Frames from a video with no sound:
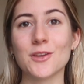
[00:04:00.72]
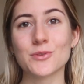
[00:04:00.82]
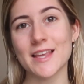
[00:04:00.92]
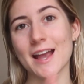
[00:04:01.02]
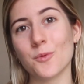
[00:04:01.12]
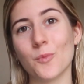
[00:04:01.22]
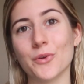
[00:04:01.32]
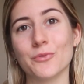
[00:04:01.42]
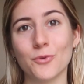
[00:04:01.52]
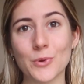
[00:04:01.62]
your second
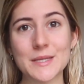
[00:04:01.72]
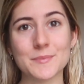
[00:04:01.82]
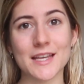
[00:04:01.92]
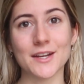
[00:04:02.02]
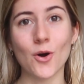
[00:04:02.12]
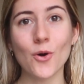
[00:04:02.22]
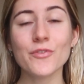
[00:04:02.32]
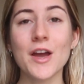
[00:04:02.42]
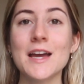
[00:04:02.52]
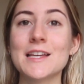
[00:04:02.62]
one 40%
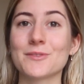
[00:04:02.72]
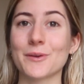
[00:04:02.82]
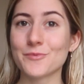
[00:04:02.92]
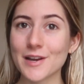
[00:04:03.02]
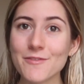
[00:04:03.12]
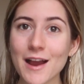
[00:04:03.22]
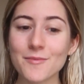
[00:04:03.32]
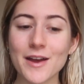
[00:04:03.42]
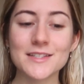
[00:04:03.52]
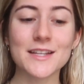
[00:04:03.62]
off. So I'd really
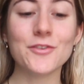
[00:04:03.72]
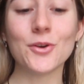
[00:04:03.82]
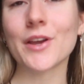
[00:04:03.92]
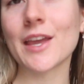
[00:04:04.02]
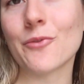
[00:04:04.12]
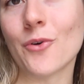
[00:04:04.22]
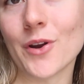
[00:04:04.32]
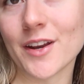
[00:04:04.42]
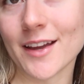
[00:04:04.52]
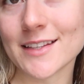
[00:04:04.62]
recommend, if you're looking for
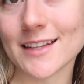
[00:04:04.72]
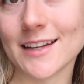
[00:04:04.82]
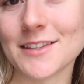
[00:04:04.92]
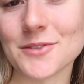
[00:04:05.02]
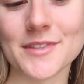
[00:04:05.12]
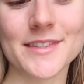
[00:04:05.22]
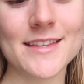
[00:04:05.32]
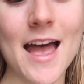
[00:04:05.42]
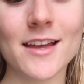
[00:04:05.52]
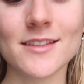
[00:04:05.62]
a nice little
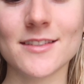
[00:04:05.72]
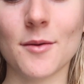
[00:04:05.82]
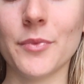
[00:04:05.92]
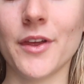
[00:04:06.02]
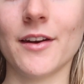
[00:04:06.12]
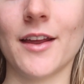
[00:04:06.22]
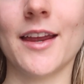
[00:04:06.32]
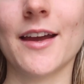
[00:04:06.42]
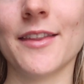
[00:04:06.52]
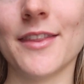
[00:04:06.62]
set, something
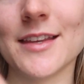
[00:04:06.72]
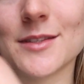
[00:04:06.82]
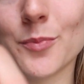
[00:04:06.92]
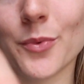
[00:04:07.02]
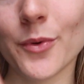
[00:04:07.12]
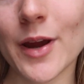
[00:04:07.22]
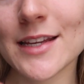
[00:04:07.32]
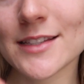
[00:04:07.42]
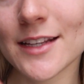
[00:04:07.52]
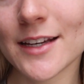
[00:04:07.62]
like this
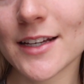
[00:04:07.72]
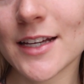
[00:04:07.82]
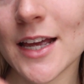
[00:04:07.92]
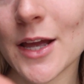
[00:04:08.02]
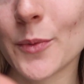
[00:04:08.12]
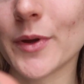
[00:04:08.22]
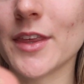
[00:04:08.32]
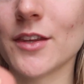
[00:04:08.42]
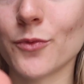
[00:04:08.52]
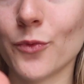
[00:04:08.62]
bracelet with
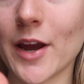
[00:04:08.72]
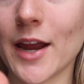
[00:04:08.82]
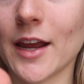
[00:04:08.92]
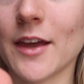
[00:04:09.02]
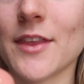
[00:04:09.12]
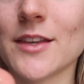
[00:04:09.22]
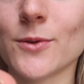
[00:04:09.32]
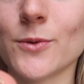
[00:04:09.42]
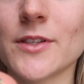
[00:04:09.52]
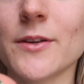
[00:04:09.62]
this ring. There's
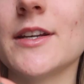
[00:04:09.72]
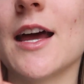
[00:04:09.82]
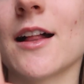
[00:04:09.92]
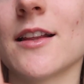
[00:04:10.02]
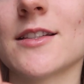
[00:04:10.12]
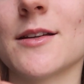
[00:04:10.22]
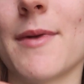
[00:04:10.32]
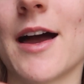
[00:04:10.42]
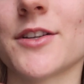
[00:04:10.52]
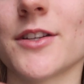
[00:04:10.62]
also a necklace to
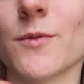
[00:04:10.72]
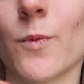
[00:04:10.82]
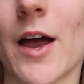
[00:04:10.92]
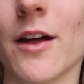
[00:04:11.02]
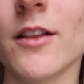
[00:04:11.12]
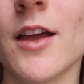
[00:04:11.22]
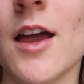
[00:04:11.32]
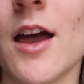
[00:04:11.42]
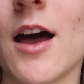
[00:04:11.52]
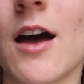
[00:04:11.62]
match as well,
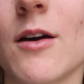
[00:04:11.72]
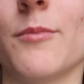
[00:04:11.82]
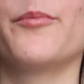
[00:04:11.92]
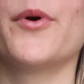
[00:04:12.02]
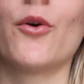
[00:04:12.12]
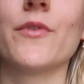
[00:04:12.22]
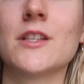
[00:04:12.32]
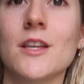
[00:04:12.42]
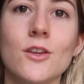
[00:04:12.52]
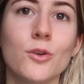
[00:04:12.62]
but
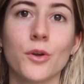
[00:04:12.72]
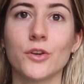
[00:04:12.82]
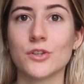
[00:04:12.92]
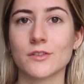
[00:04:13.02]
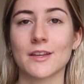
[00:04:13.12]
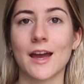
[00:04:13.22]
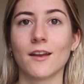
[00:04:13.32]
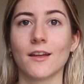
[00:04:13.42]
obviously you could just get